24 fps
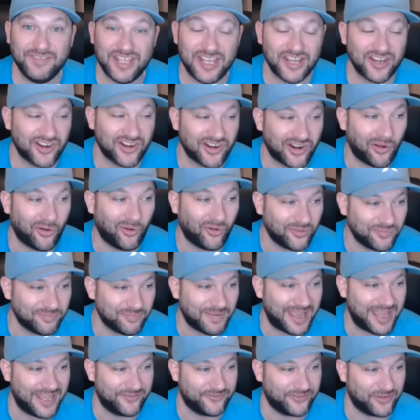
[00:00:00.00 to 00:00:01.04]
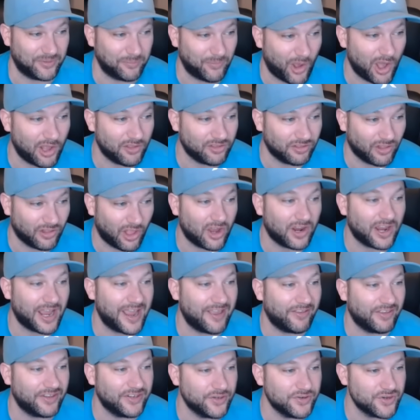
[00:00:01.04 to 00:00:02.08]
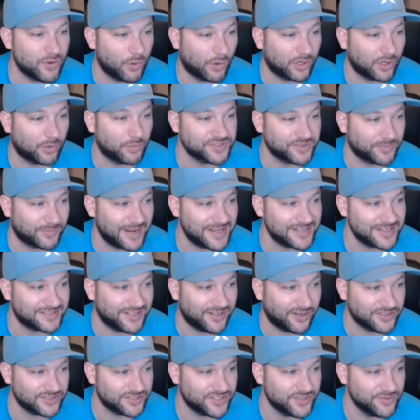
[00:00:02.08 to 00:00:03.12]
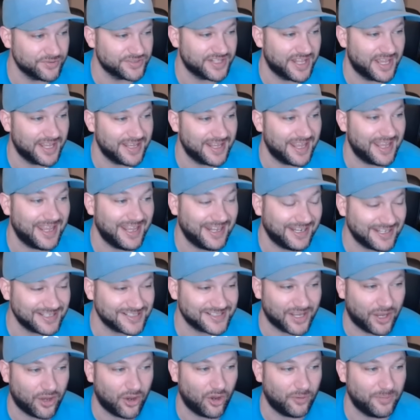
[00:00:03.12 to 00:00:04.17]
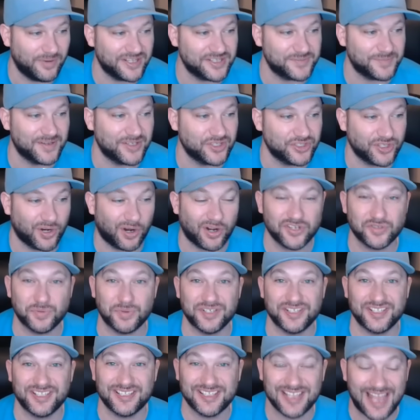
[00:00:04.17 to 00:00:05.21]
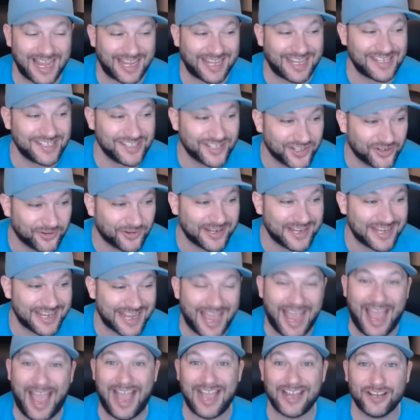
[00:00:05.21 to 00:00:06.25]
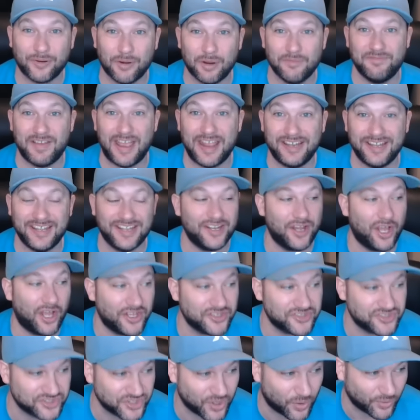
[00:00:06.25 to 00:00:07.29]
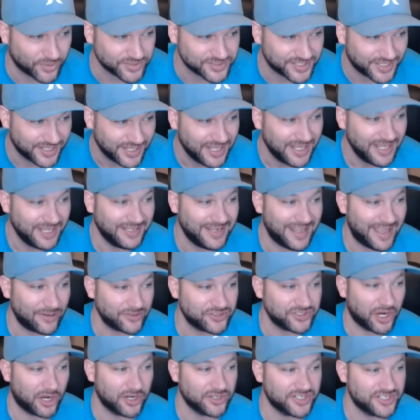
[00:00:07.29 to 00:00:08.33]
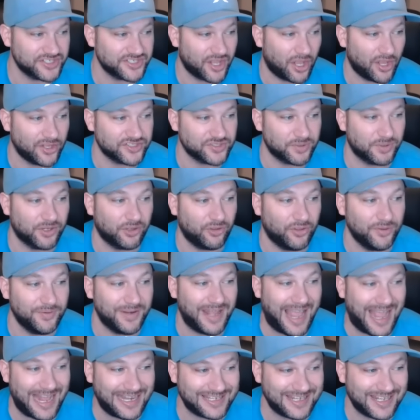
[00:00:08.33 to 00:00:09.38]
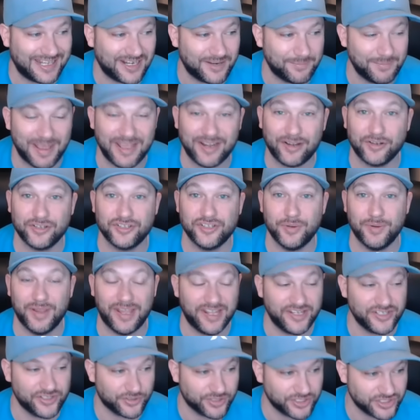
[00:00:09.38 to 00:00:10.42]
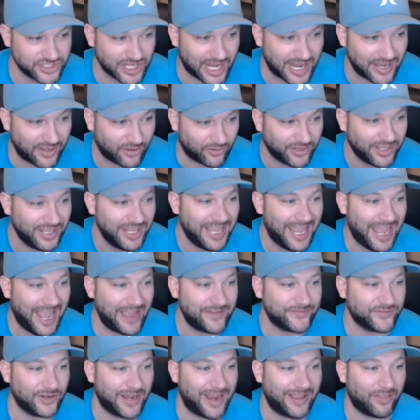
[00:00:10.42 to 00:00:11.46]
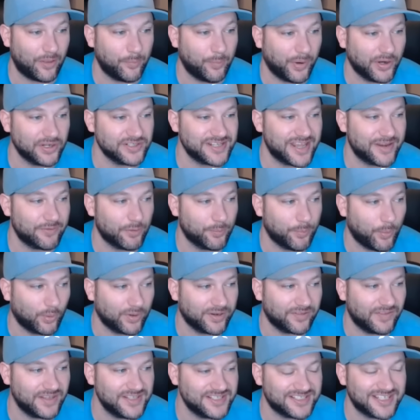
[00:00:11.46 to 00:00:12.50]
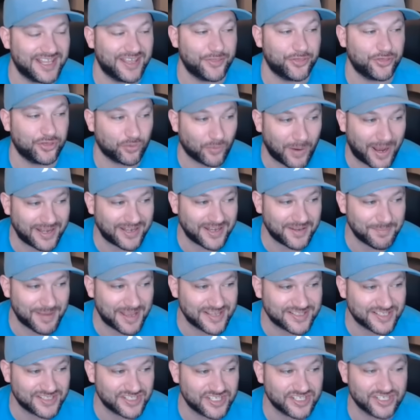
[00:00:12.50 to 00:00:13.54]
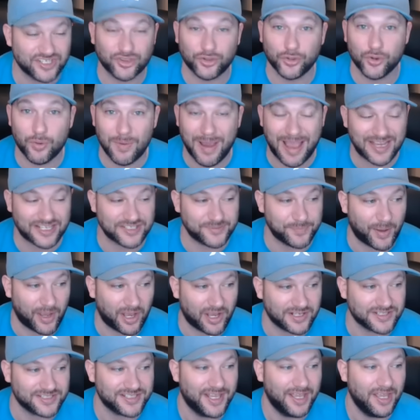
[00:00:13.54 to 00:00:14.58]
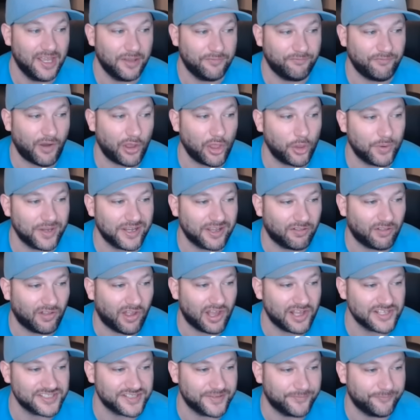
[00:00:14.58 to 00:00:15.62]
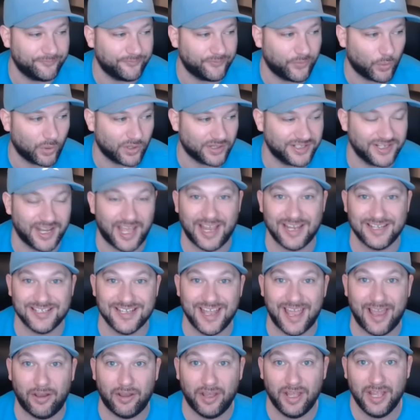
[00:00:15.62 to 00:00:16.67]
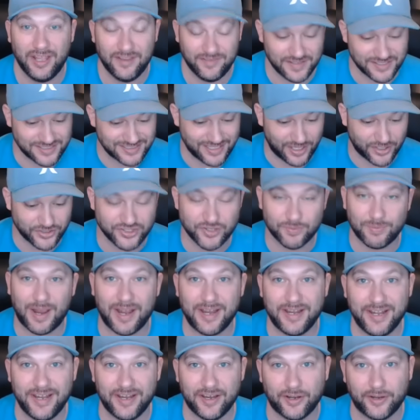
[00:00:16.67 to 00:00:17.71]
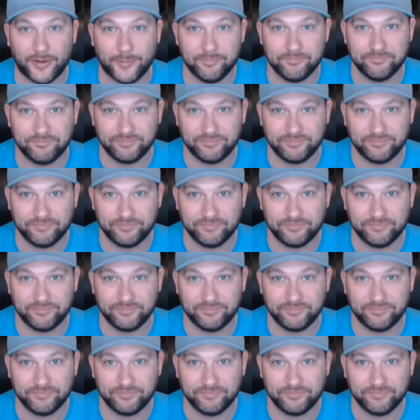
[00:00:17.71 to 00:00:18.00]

year old man from Long Island, New York, was arrested on Tuesday in his home and has been charged with second degree aggravated assault. Now, charges also include acting in a manner to injure a child after Alaperte reportedly sent threatening messages through Xbox following a loss in Fortnite. Now, this tells you right here,